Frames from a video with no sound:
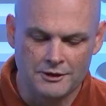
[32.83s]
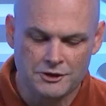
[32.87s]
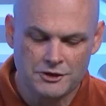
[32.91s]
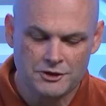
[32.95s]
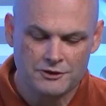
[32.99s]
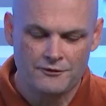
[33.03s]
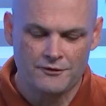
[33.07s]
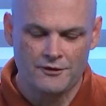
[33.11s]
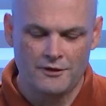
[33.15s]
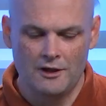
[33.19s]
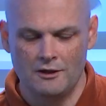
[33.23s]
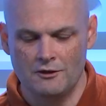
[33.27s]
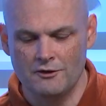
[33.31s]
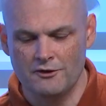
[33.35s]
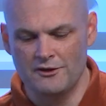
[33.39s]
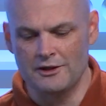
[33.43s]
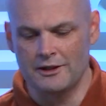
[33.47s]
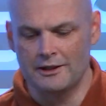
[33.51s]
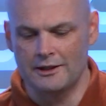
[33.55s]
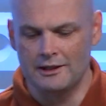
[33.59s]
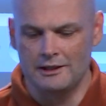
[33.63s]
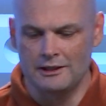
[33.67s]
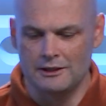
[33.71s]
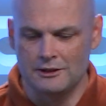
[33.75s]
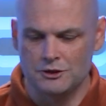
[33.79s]
Azure File
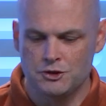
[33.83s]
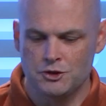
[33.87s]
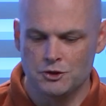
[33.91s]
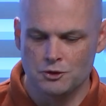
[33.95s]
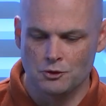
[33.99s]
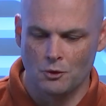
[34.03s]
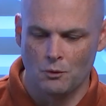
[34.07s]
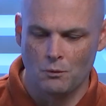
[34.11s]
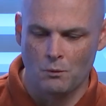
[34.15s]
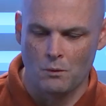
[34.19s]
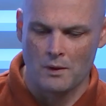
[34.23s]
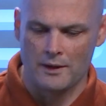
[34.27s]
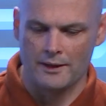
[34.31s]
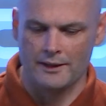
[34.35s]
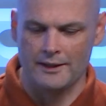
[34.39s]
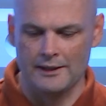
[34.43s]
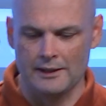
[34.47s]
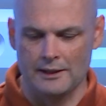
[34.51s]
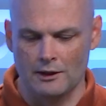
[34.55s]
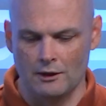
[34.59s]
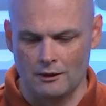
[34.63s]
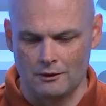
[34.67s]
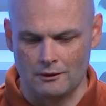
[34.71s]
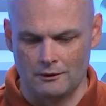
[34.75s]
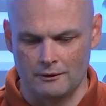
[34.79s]
Sync is your way
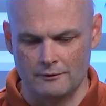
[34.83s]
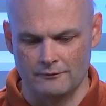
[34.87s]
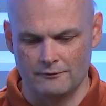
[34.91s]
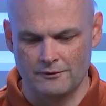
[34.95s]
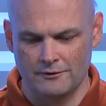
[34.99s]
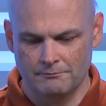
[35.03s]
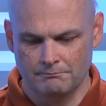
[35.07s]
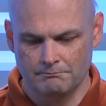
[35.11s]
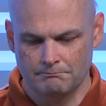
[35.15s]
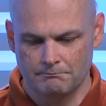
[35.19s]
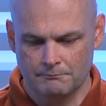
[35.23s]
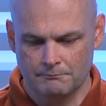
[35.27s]
of